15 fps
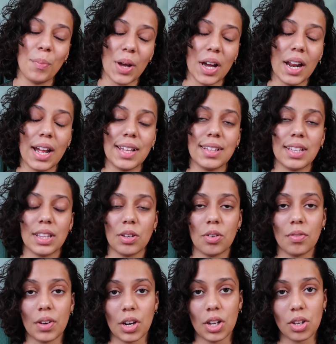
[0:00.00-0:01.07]
but I think they
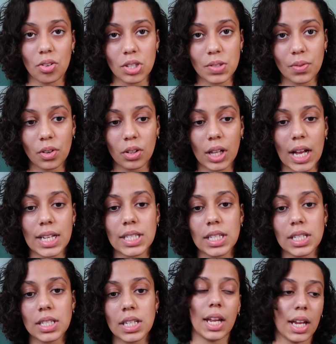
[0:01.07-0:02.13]
were very useful
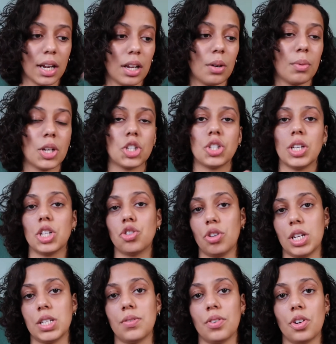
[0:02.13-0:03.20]
classes, and I wish they
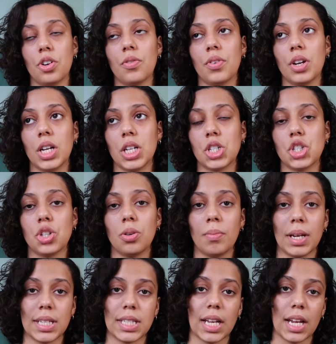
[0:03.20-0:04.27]
transferred over into
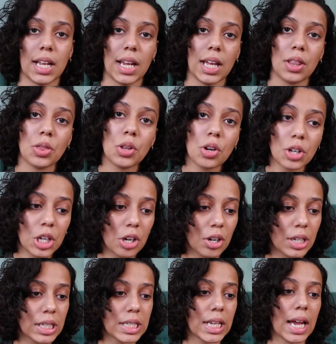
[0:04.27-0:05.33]
my second and third year
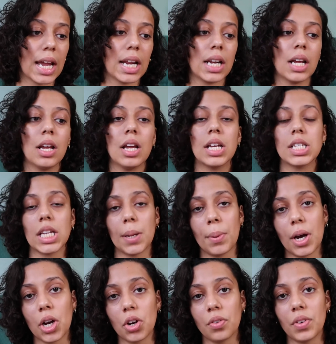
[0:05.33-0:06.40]
in design.
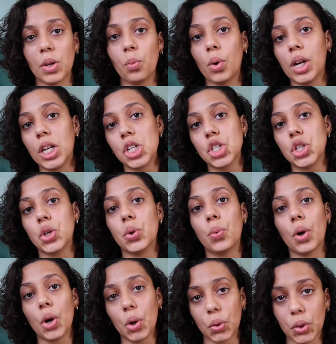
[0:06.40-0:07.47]
Typography 1 and 2
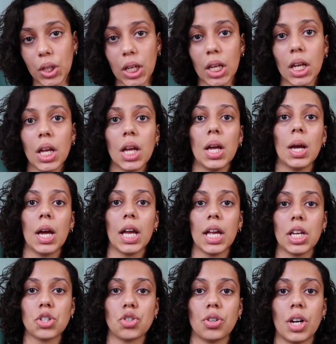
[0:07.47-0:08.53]
were only
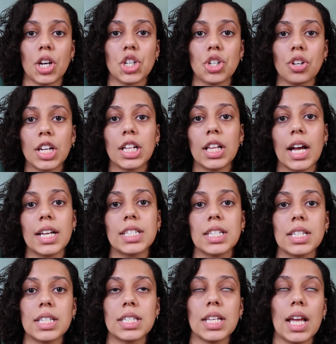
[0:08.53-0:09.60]
introductory
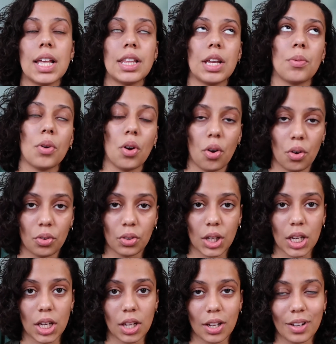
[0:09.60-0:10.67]
classes, and they were
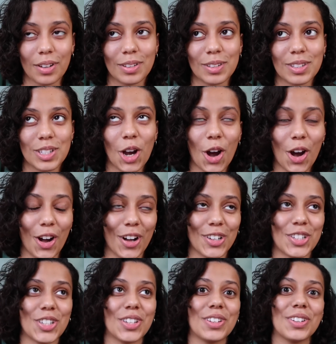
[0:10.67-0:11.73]
only
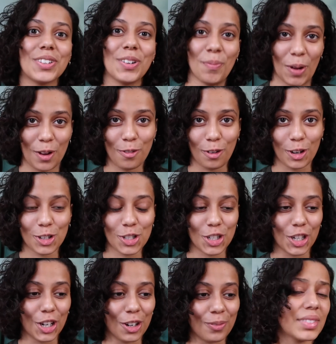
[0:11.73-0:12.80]
taught my first
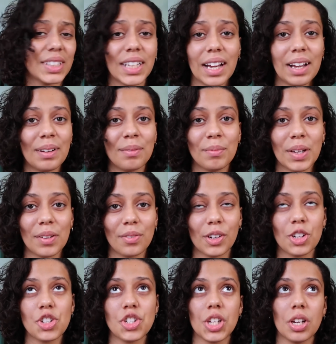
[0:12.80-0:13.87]
year. Yeah, my
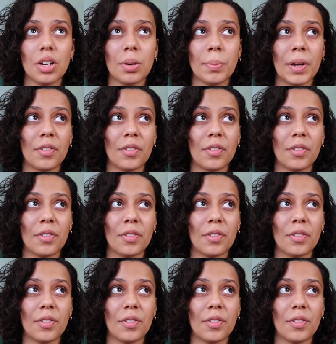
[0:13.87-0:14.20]
first year